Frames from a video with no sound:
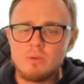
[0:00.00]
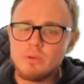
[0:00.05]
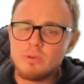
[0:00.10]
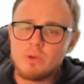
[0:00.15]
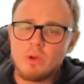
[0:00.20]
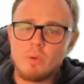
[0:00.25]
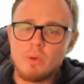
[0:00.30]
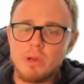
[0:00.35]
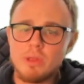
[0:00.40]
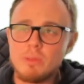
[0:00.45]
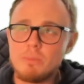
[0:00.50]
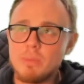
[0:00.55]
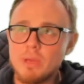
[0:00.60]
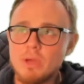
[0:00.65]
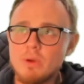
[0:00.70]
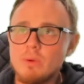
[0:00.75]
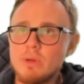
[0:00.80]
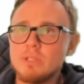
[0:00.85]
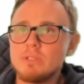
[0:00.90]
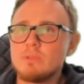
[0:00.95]
Well, not one of the bigger
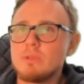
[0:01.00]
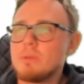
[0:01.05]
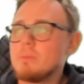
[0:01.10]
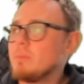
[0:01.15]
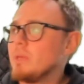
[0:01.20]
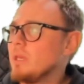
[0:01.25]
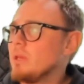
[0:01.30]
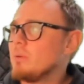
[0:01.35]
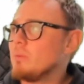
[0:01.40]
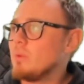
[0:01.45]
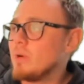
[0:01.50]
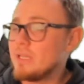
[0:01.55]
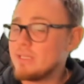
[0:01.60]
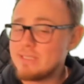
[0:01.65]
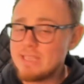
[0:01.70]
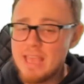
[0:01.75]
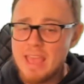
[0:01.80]
ones, the medium ones.